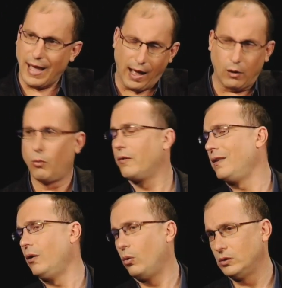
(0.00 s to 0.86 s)
out with
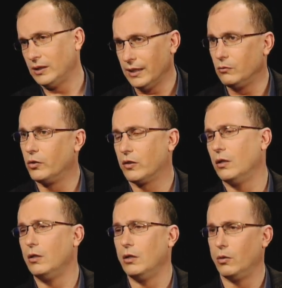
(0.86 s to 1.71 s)
the old, in with
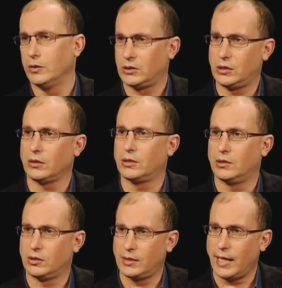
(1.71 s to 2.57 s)
the new. It's just
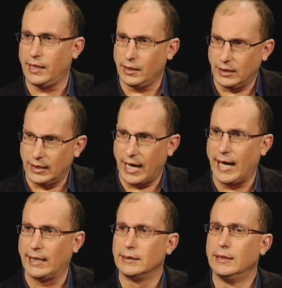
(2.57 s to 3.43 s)
to say
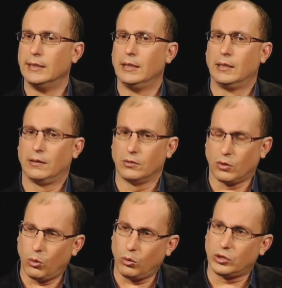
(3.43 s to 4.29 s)
that there's
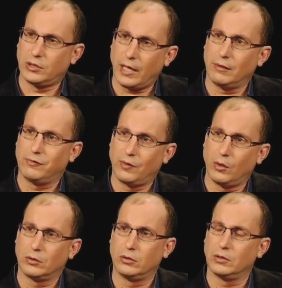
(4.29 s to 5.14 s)
a whole set of
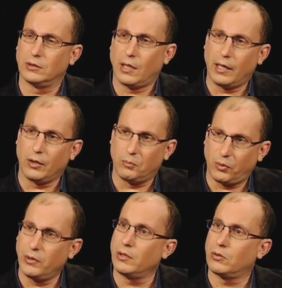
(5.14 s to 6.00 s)
folks whose entire
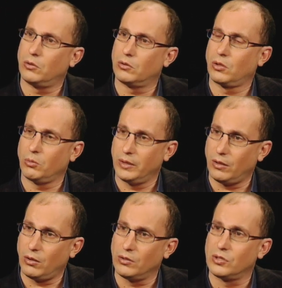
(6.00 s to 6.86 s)
political
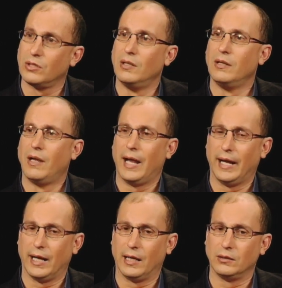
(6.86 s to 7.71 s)
careers
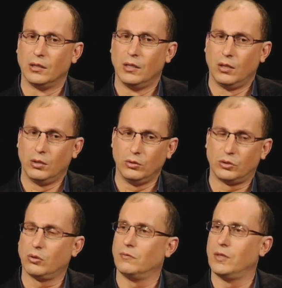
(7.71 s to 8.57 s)
and whose
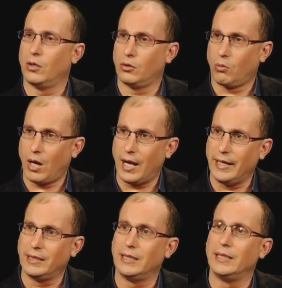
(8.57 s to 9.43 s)
sort of
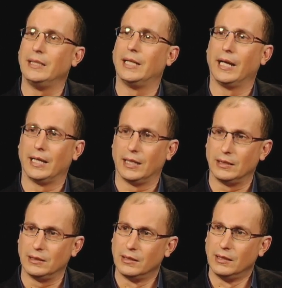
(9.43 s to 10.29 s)
notoriety
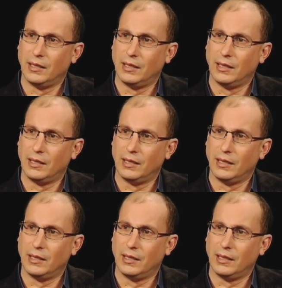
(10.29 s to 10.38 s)
and